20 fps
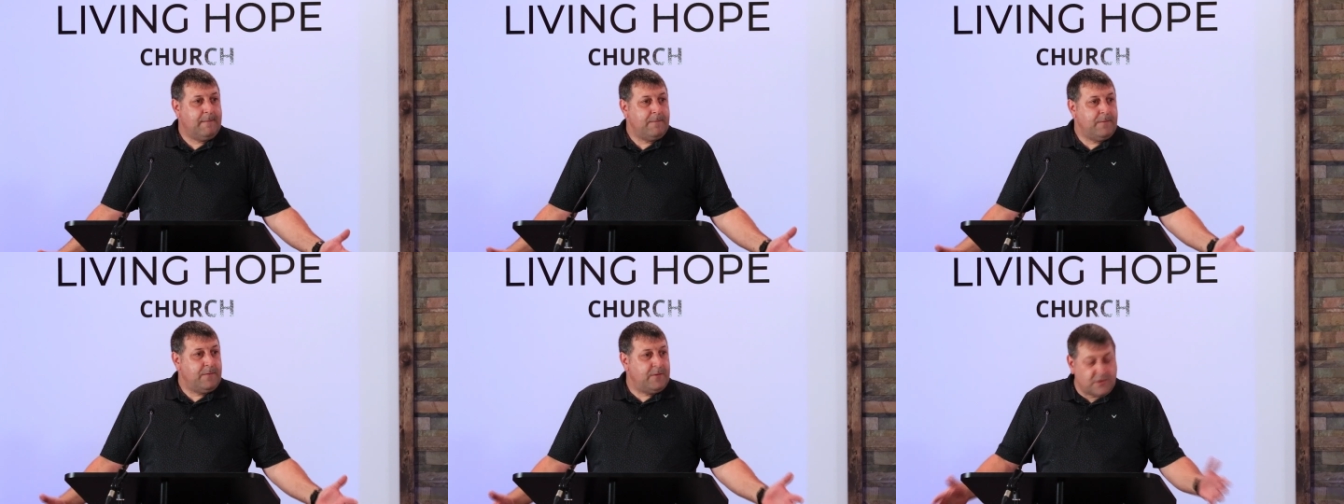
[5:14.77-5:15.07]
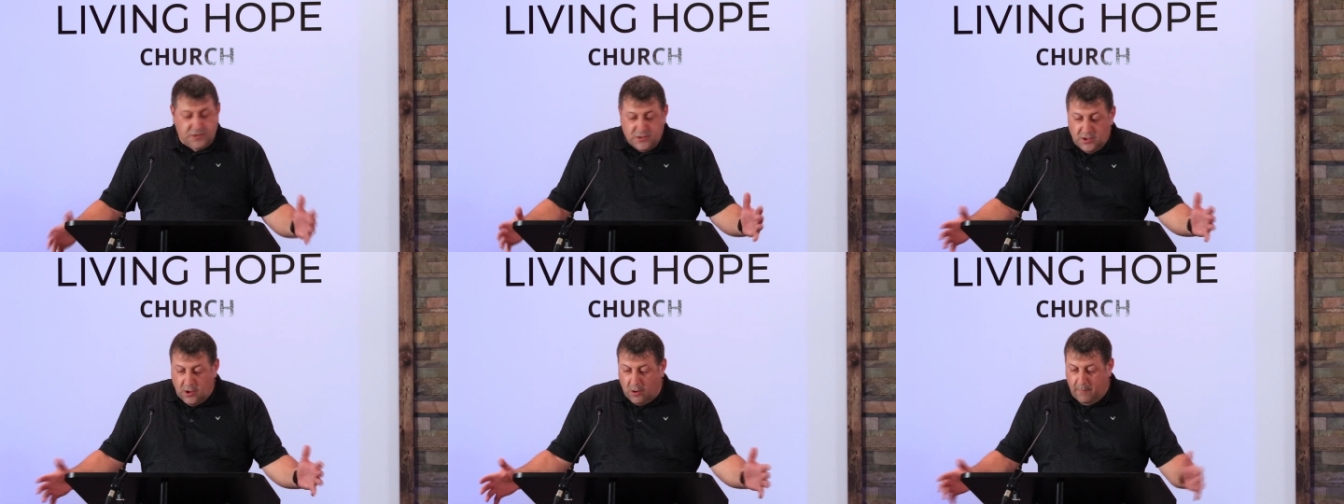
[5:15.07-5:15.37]

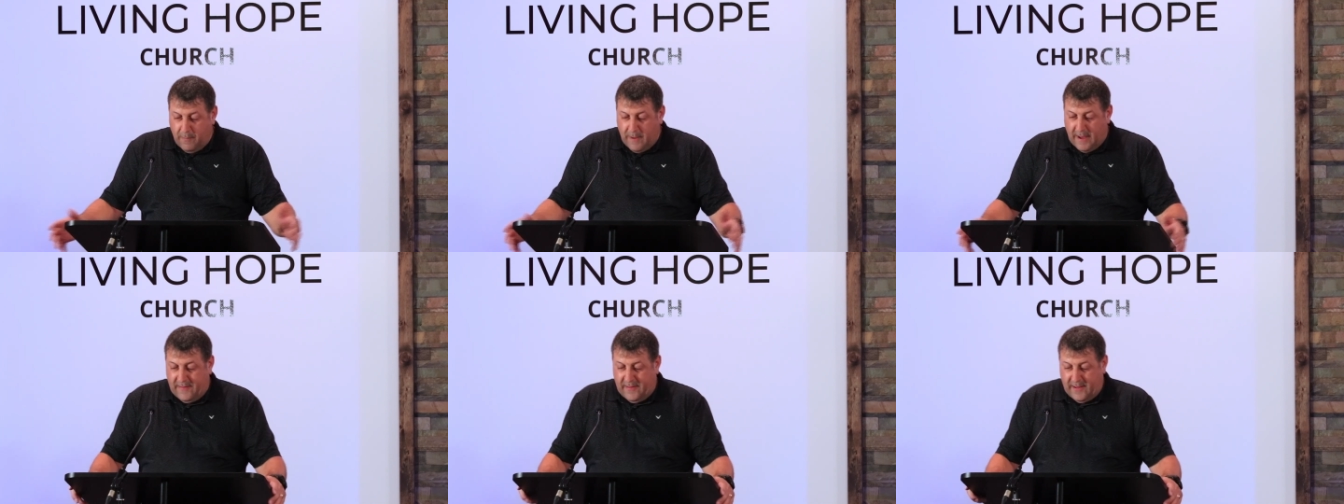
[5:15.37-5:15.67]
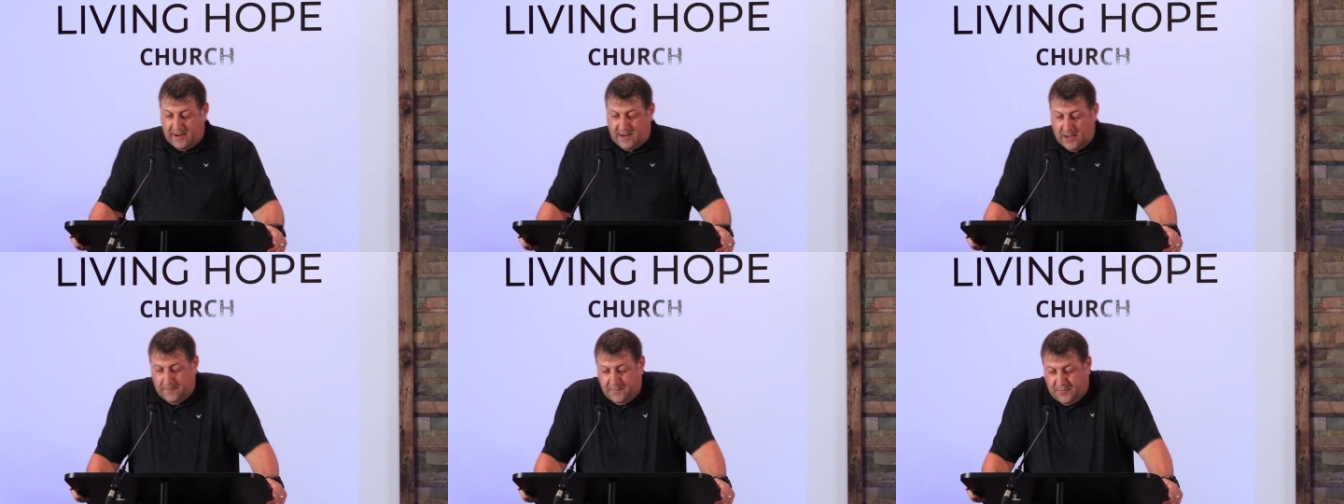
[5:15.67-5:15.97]
There's no man
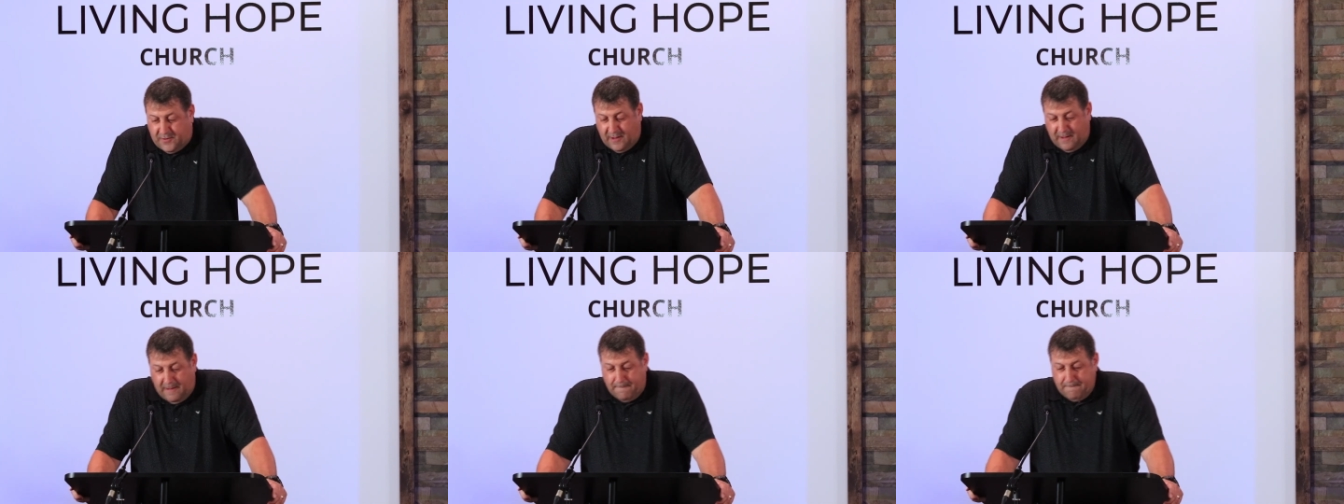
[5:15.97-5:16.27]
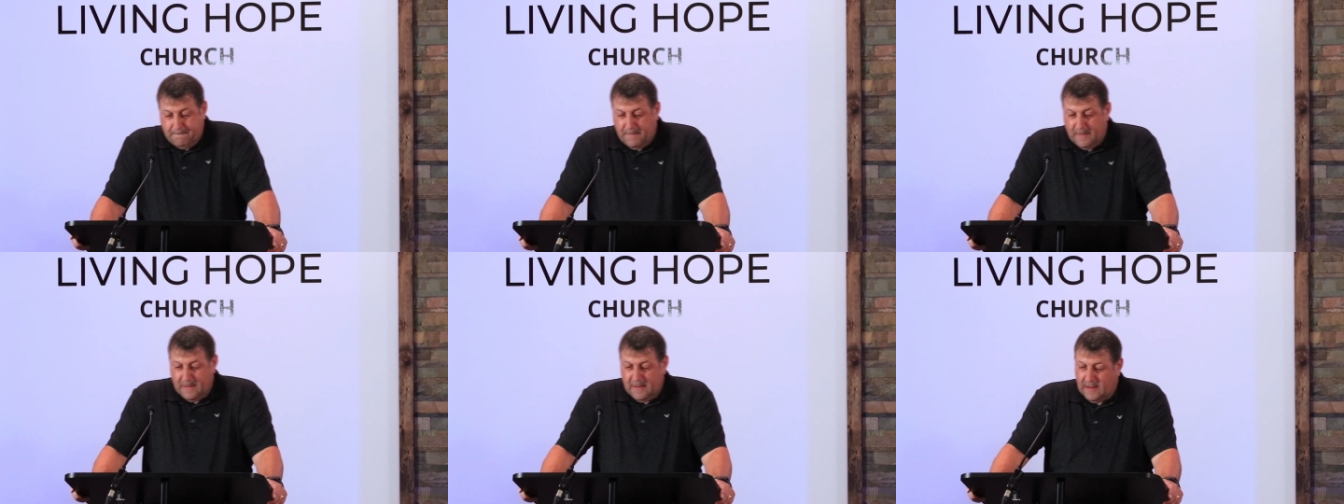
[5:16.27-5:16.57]
that comes to him
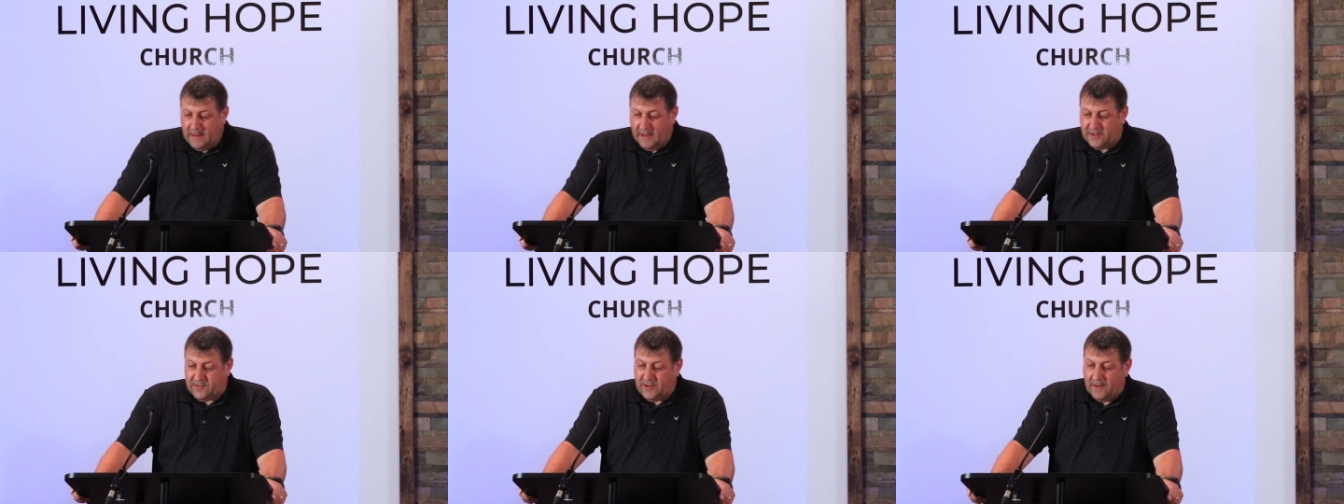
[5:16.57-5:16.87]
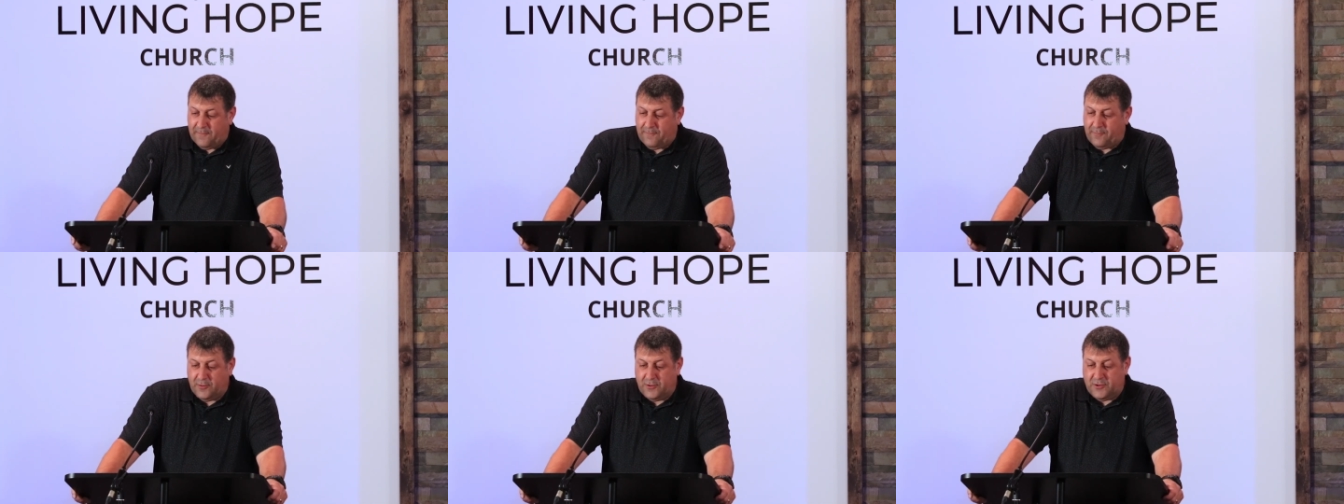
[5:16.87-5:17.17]

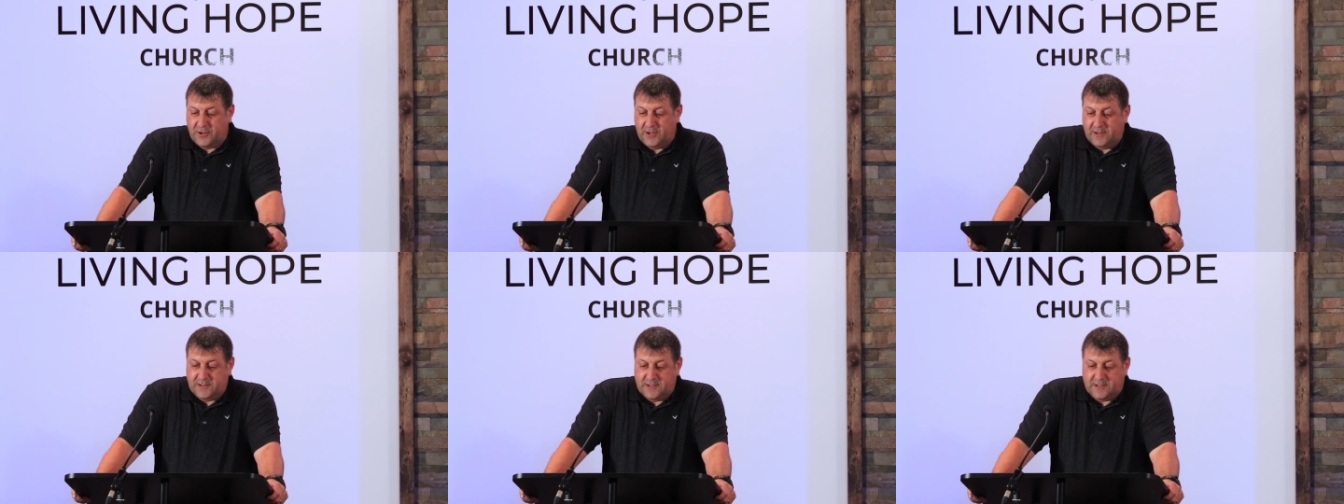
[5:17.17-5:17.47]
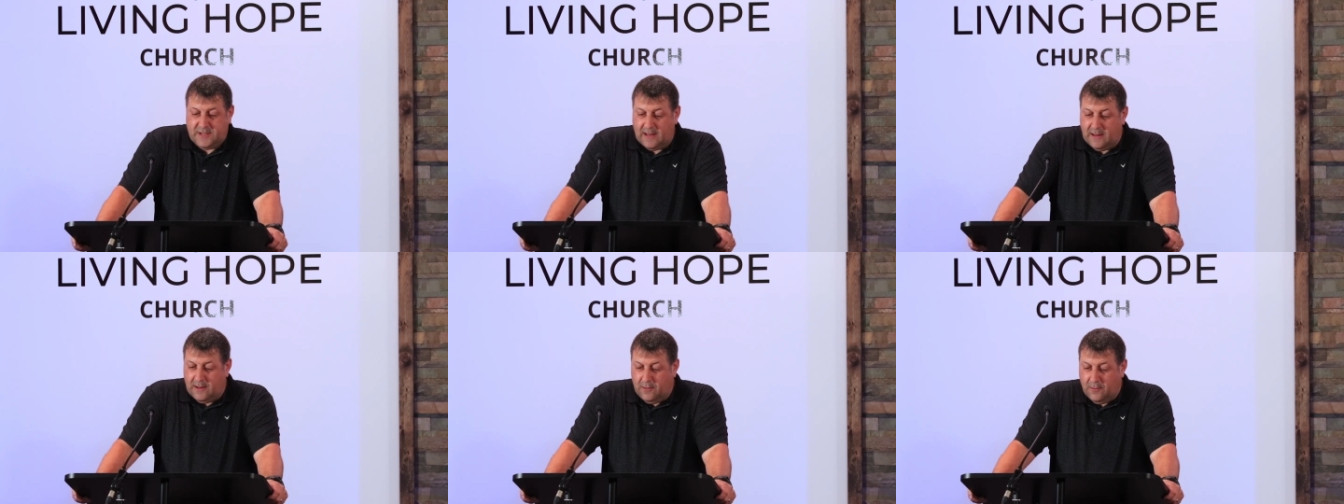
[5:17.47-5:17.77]
except for Jesus.
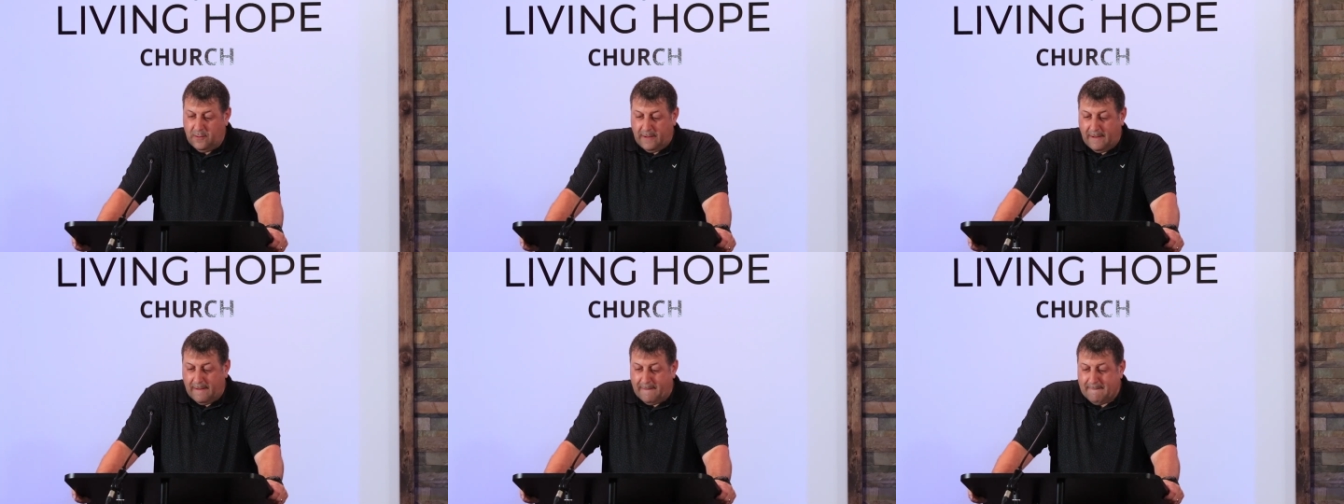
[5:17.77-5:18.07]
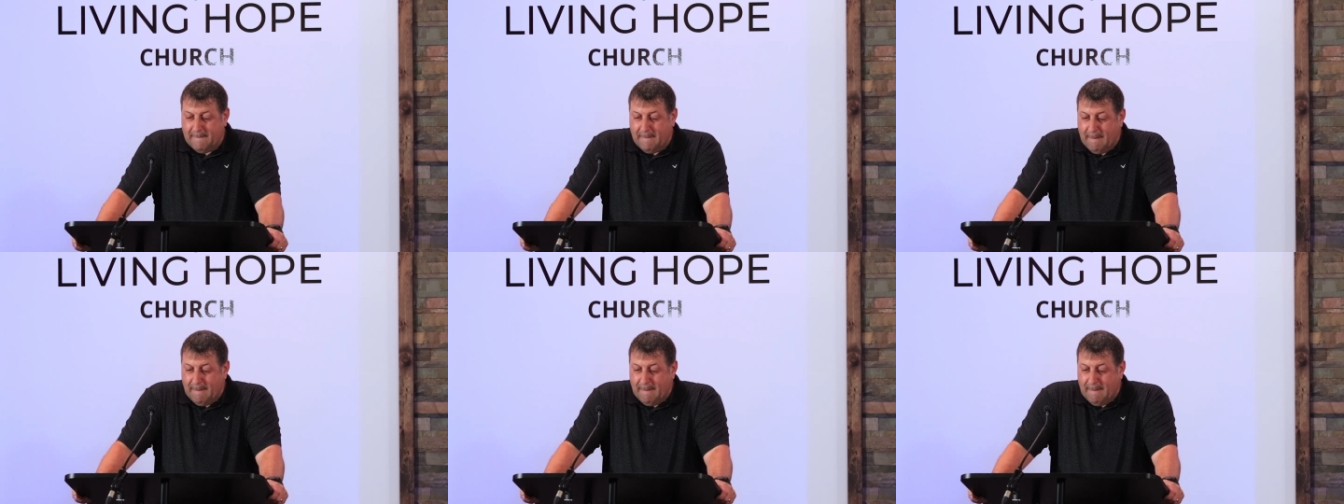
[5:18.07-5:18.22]
Hallelujah.